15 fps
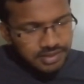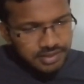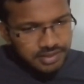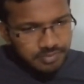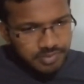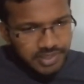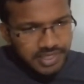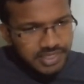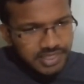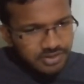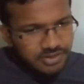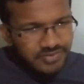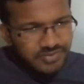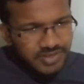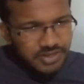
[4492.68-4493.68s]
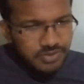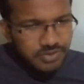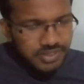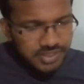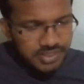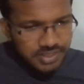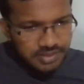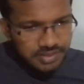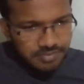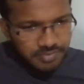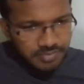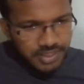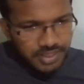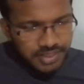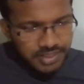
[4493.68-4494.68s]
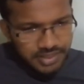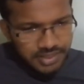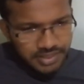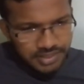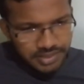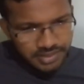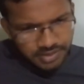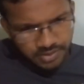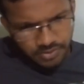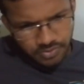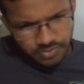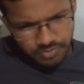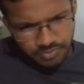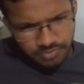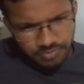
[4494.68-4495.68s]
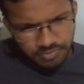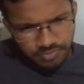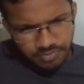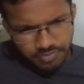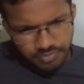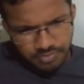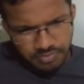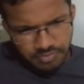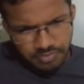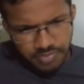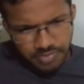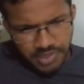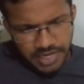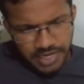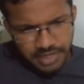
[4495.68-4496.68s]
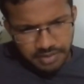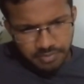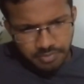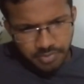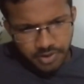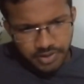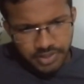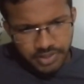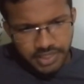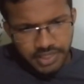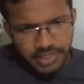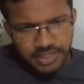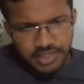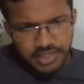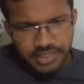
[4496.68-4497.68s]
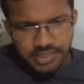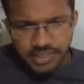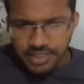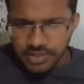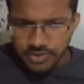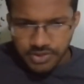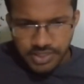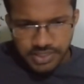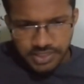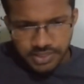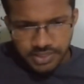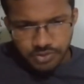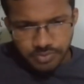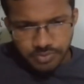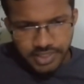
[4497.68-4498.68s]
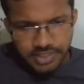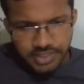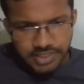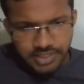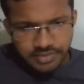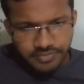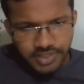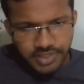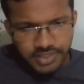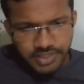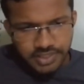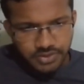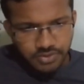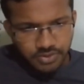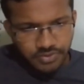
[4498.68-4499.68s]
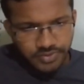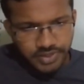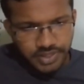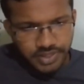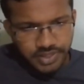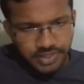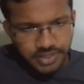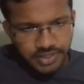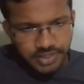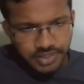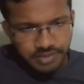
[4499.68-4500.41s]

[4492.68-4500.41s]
application of equation. But now Black body radiation. Okay, since you mentioned, we'll just go over it a little